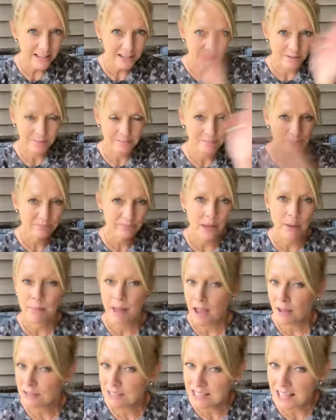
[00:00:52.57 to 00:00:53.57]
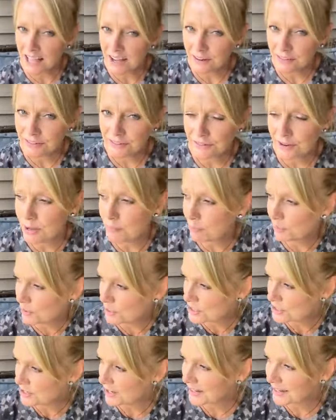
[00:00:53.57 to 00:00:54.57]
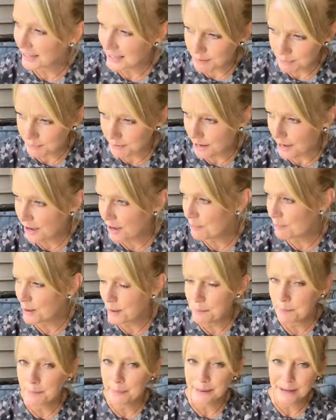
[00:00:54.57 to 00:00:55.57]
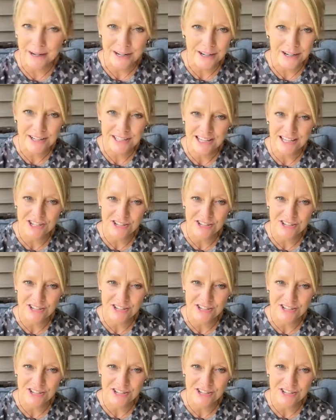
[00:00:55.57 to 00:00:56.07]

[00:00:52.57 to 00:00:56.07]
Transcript: Um, I'm outside on the front porch so I can keep an eye on my birds.